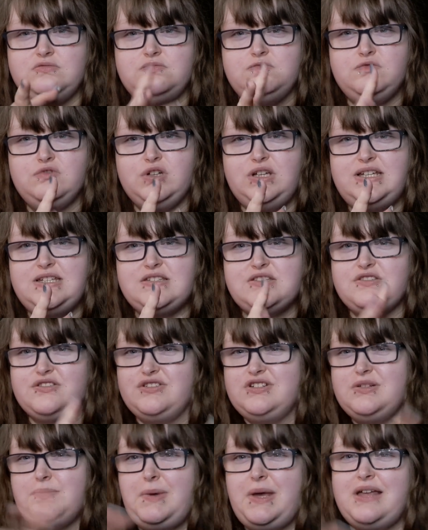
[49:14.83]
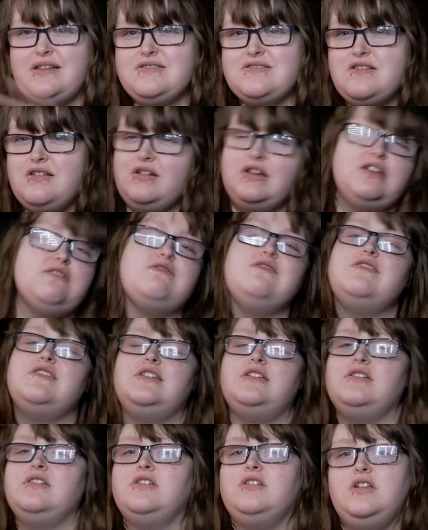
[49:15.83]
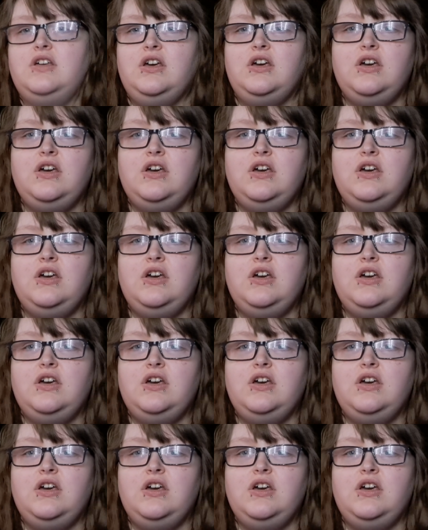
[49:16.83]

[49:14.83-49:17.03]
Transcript: For Easter, depends on if the